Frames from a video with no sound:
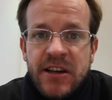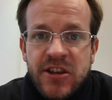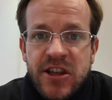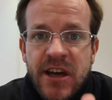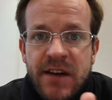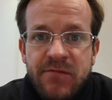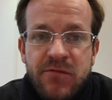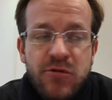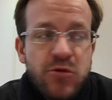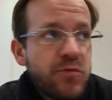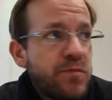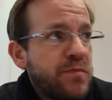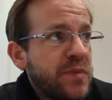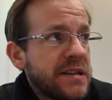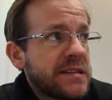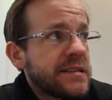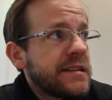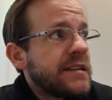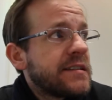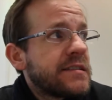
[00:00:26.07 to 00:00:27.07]
general
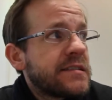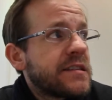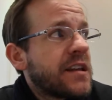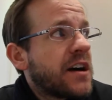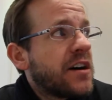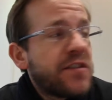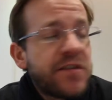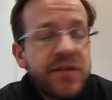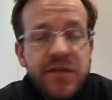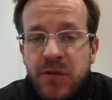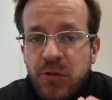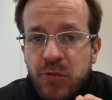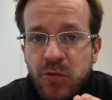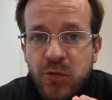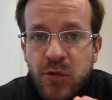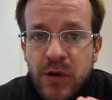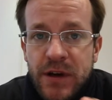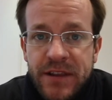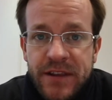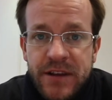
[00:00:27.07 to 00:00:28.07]
business stuff
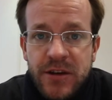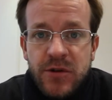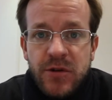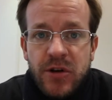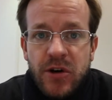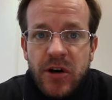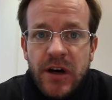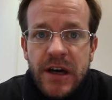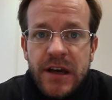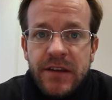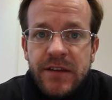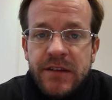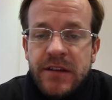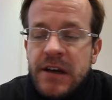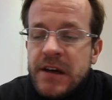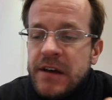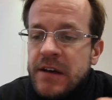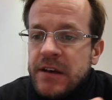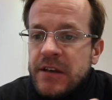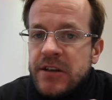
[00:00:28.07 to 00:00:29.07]
with you guys.
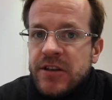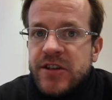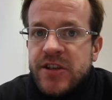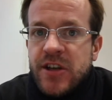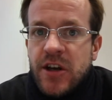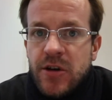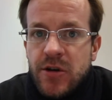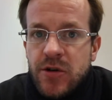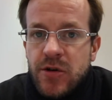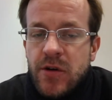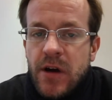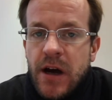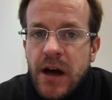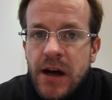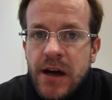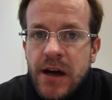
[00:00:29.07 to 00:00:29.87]
So